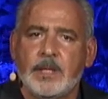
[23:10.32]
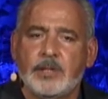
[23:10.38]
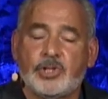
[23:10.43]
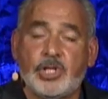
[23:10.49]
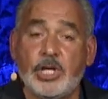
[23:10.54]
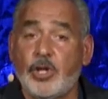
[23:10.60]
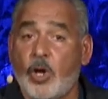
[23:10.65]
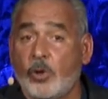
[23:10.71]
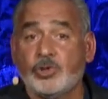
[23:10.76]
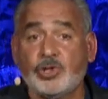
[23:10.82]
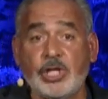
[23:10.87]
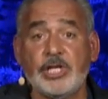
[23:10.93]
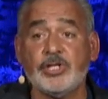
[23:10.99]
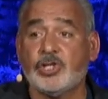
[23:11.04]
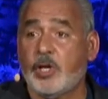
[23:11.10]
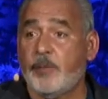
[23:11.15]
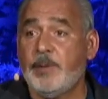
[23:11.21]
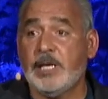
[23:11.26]
See, those
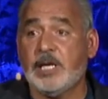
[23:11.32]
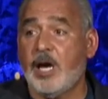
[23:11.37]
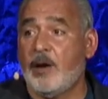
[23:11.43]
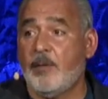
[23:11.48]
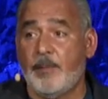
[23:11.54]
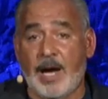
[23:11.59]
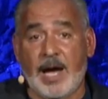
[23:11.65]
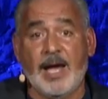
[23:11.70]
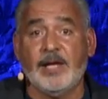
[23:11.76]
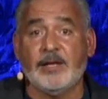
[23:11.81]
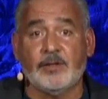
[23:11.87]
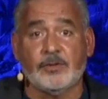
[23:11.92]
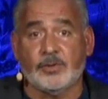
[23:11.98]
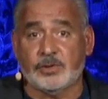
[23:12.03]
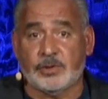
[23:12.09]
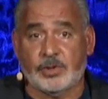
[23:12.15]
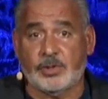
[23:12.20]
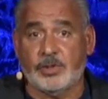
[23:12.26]
things can become
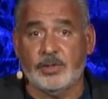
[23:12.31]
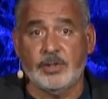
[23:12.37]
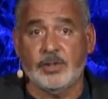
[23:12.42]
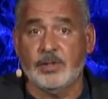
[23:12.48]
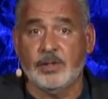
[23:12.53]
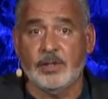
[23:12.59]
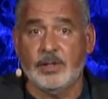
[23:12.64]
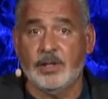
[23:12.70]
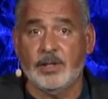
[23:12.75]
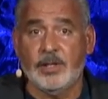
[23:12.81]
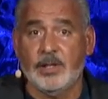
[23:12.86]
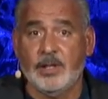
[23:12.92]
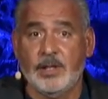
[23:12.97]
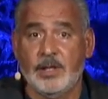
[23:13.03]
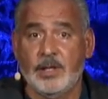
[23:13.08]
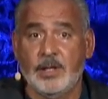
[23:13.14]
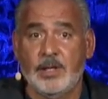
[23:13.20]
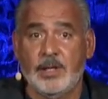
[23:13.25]
idols.
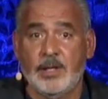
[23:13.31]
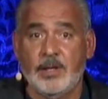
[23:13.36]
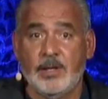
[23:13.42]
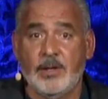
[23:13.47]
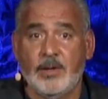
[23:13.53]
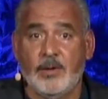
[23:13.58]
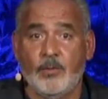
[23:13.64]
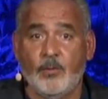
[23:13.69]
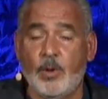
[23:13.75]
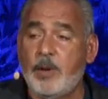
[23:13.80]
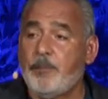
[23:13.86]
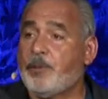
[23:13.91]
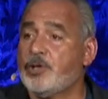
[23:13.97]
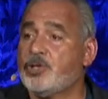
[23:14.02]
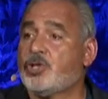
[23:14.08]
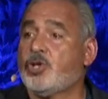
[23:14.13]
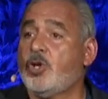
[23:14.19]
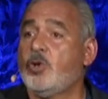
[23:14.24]
We
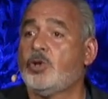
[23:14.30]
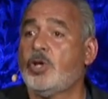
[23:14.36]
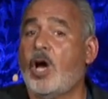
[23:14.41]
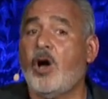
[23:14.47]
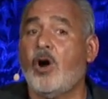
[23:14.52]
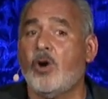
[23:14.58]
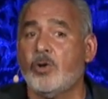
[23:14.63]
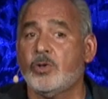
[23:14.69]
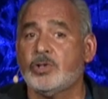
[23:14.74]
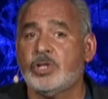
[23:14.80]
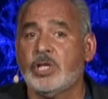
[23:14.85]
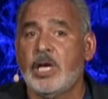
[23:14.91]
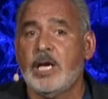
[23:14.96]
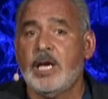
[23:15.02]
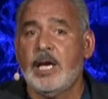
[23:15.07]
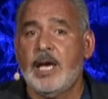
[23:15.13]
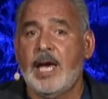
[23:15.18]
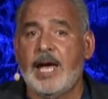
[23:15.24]
pursue those
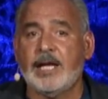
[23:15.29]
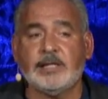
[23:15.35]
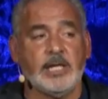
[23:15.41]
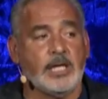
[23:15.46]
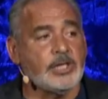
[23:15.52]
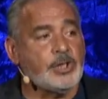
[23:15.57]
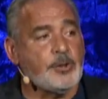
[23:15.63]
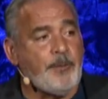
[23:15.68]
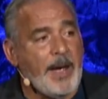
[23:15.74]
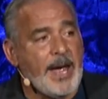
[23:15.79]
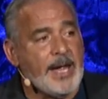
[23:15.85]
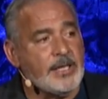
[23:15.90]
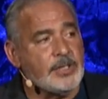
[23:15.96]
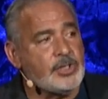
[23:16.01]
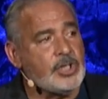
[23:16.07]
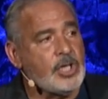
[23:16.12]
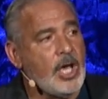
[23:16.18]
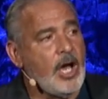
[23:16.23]
at the
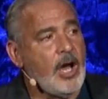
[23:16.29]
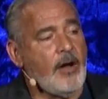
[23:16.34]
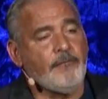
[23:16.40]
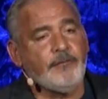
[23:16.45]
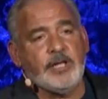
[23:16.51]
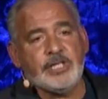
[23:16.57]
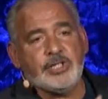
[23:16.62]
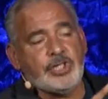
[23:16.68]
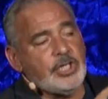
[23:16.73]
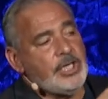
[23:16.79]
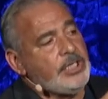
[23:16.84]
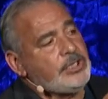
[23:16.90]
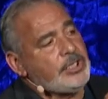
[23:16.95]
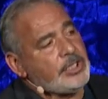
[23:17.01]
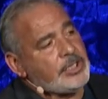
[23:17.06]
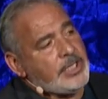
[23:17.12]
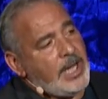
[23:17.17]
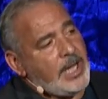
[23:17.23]
expense of listening
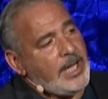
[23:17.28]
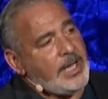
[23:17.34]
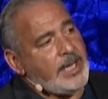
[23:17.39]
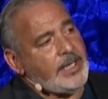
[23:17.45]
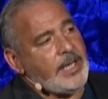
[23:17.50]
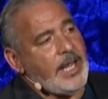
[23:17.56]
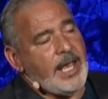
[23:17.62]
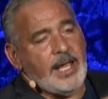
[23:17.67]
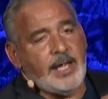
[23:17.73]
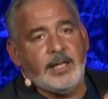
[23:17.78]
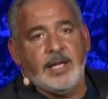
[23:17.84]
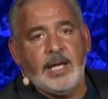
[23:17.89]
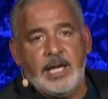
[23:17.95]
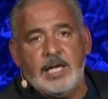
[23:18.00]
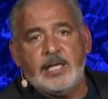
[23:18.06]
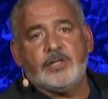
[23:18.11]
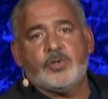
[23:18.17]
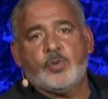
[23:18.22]
to God and
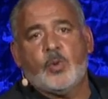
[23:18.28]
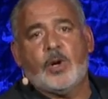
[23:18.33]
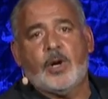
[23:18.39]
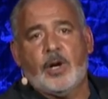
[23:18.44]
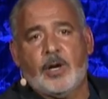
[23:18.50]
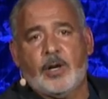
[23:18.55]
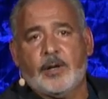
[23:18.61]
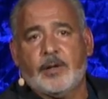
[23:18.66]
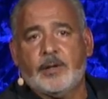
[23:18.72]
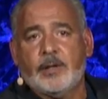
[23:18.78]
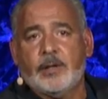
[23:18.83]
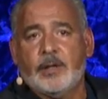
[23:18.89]
His Word.